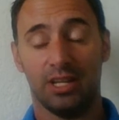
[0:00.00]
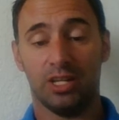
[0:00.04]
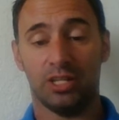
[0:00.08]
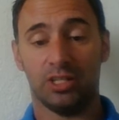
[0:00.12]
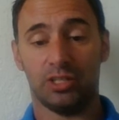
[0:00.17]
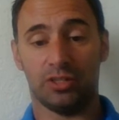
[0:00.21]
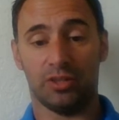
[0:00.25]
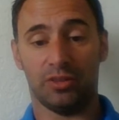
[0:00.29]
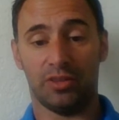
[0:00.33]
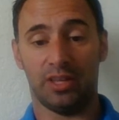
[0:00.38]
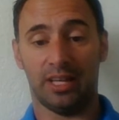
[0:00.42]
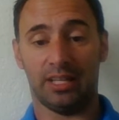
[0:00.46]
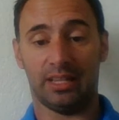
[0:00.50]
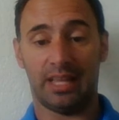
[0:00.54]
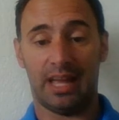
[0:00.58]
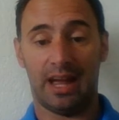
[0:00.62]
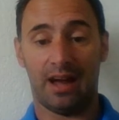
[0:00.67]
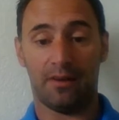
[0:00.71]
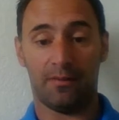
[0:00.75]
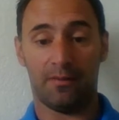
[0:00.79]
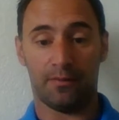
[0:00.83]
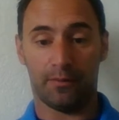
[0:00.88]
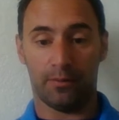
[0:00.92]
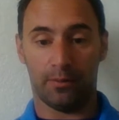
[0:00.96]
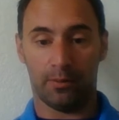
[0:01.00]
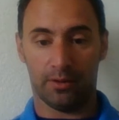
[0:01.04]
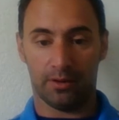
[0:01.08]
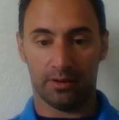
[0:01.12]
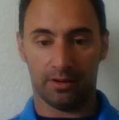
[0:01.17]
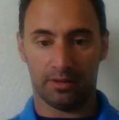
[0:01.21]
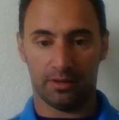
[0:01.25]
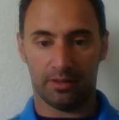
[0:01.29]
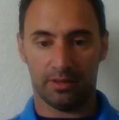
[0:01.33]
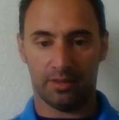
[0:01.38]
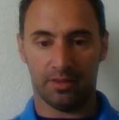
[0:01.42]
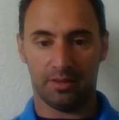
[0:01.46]
so they allow
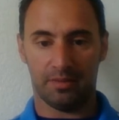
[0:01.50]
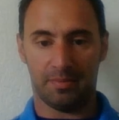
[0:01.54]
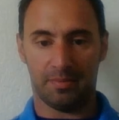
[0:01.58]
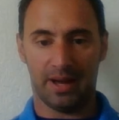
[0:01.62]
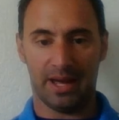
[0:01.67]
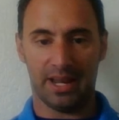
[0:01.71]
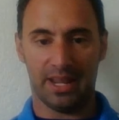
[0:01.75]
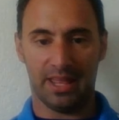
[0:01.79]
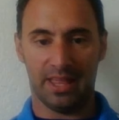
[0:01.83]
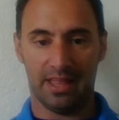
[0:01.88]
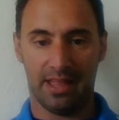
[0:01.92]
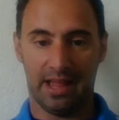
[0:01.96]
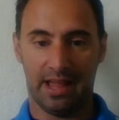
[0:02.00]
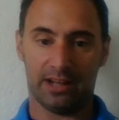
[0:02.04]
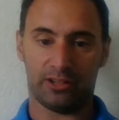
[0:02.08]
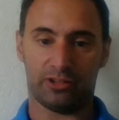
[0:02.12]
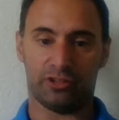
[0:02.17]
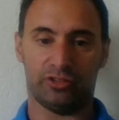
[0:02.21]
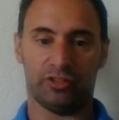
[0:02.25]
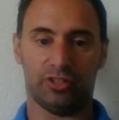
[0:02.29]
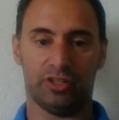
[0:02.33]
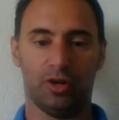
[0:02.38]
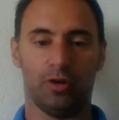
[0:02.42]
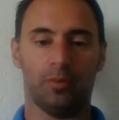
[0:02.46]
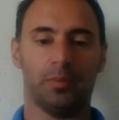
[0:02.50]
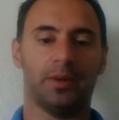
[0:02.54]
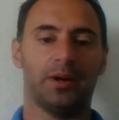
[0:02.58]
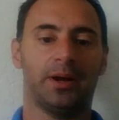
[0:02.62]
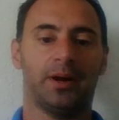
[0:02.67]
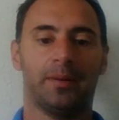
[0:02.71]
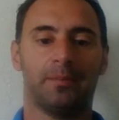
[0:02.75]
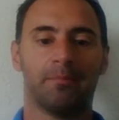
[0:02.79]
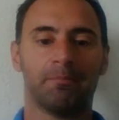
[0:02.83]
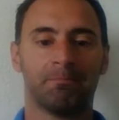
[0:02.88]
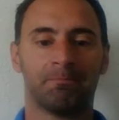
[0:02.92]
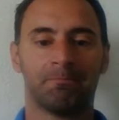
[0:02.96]
for the body to naturally open
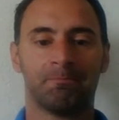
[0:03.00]
up?